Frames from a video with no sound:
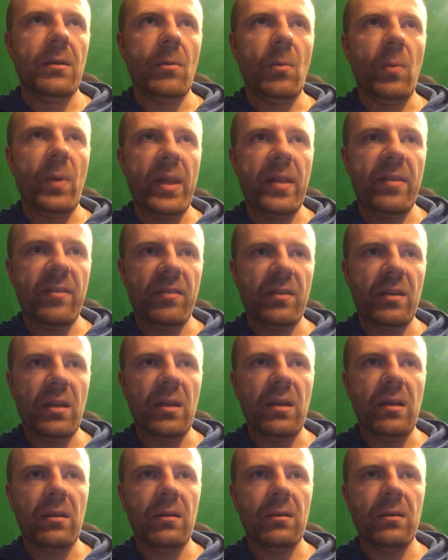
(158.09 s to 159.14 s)

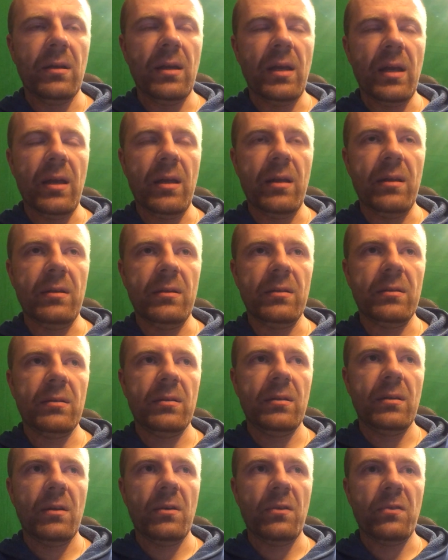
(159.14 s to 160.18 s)
Wednesday, and
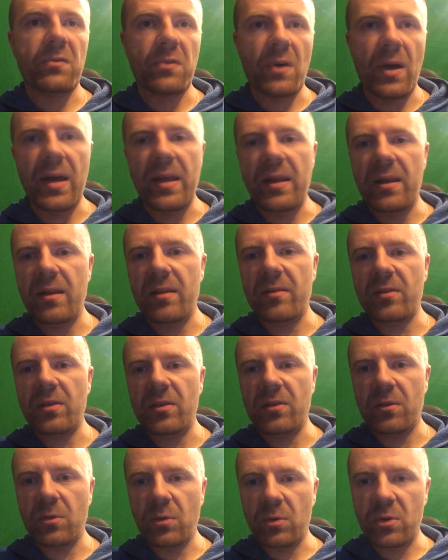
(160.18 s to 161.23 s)
Fridays
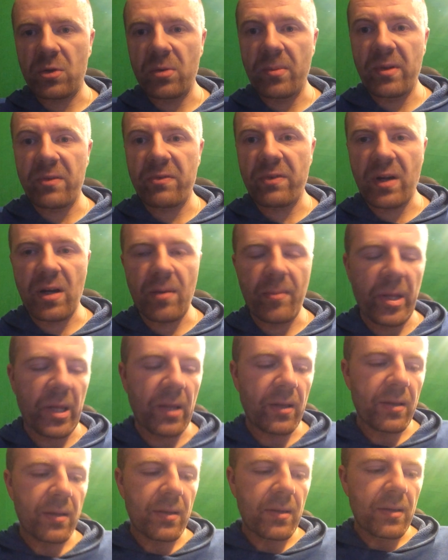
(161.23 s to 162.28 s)
is going to be
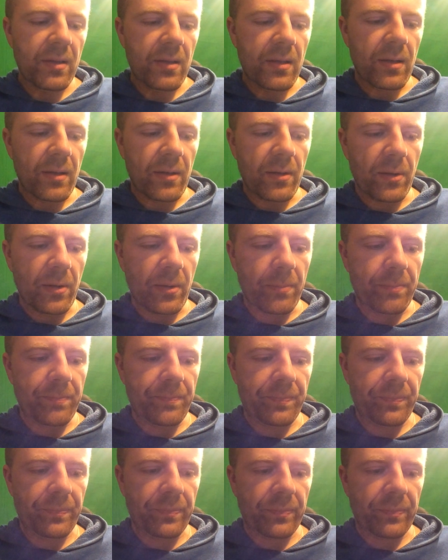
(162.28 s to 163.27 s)
farming. Um,